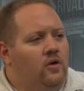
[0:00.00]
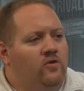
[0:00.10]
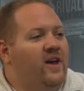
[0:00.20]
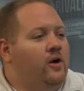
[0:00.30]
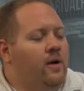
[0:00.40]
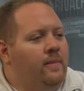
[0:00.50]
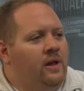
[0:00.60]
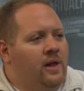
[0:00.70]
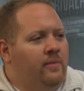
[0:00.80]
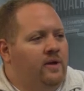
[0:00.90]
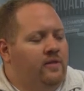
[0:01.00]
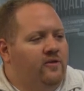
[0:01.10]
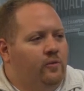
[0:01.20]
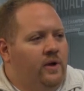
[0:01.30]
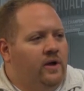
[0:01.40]
You take on Mount Lebanon
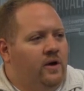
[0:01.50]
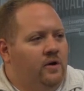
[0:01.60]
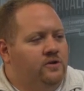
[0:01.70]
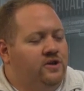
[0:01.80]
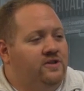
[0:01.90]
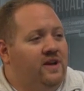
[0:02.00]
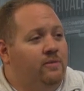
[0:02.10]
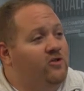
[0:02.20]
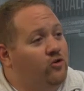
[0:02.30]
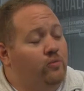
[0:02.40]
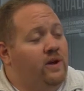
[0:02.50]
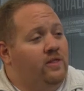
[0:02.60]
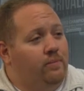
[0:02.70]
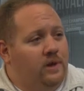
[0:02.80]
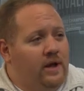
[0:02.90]
this week, Coach, a team that you beat
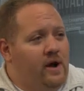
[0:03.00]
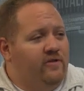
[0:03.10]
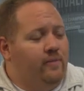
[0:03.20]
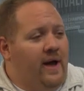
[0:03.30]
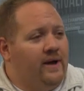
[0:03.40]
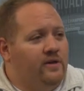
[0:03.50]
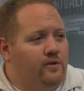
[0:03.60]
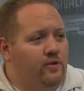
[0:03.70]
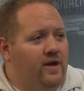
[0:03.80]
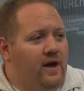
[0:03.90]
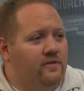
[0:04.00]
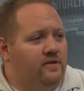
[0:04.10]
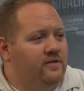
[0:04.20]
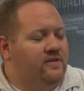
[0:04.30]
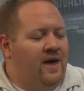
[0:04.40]
in the playoffs back in
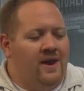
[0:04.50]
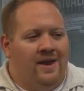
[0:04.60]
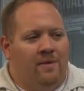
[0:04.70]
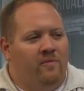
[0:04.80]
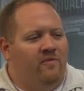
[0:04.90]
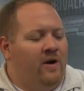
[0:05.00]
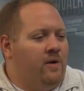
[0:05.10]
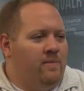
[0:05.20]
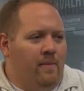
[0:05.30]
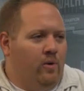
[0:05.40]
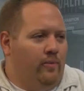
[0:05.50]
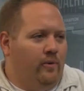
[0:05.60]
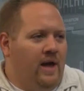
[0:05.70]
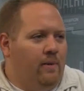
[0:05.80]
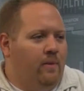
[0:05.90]
2010 in a very
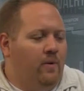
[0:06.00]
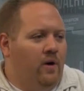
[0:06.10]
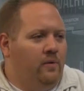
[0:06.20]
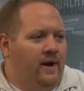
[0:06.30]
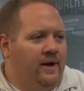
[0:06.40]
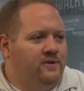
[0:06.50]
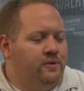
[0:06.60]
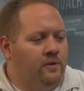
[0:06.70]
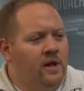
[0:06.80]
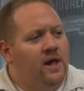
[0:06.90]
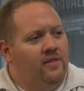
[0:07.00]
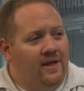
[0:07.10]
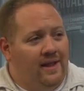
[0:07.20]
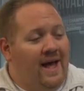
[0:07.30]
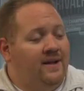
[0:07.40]
memorable game at Baldwin High School.
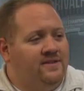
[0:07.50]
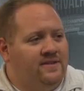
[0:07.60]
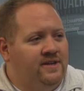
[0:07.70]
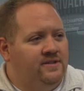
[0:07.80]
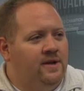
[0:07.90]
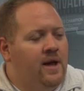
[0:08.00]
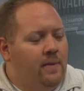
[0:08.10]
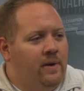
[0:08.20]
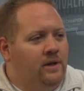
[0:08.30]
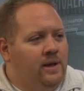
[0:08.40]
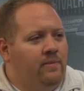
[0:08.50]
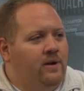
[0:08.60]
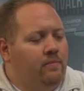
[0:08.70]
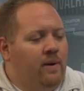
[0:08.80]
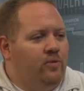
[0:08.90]
Then last season, Mount
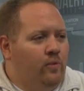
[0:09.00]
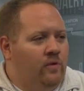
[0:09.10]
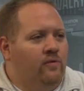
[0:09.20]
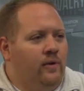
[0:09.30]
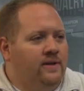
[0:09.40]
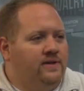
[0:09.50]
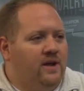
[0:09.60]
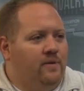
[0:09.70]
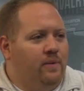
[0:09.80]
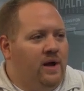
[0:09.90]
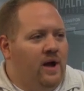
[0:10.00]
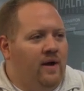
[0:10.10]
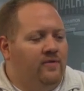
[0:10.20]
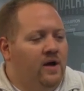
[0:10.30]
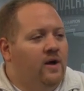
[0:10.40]
Lebanon bumped the Wolverines out of the
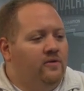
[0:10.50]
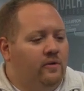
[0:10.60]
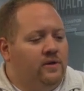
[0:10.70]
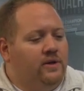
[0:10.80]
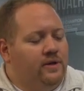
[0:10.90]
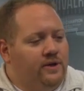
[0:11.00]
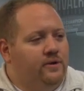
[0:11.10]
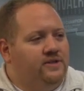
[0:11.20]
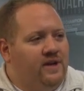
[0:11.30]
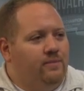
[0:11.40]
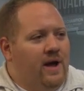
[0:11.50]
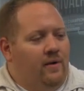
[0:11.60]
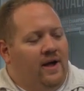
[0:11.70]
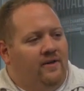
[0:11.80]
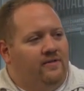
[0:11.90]
playoffs. So clearly your team
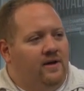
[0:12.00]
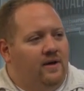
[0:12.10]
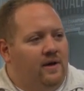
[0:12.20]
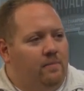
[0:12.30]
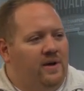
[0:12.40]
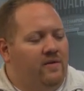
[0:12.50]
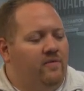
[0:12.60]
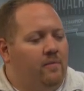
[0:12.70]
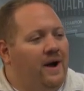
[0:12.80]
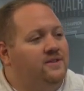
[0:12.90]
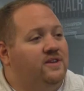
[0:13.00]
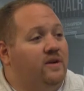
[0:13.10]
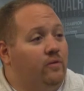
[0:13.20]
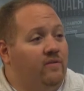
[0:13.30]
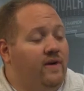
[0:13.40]
now has a bit of a
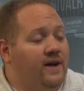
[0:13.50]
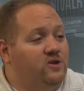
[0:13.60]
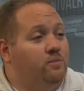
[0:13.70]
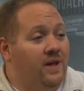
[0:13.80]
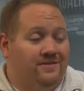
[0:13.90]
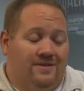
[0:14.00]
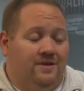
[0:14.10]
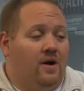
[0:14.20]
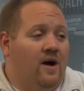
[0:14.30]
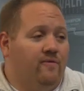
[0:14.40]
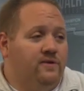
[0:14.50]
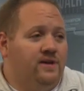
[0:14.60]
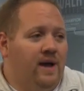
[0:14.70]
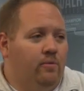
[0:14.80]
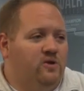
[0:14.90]
mindset of revenge. Plus it's a
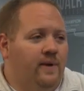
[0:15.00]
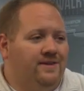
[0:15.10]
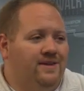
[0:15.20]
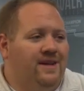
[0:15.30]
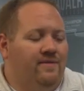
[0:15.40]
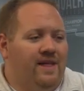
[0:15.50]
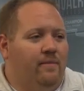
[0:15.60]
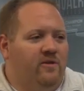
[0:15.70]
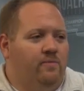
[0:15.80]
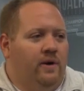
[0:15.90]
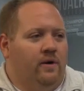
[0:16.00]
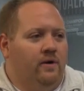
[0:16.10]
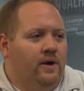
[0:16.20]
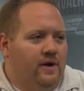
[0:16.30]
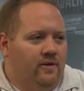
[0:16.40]
conference game, which makes it even that much
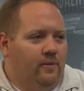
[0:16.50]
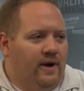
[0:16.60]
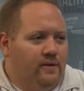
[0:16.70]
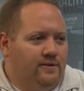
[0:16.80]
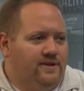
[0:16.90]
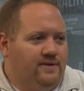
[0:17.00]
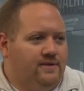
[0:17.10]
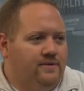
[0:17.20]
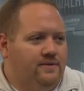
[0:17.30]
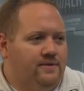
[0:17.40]
bigger in the regular season.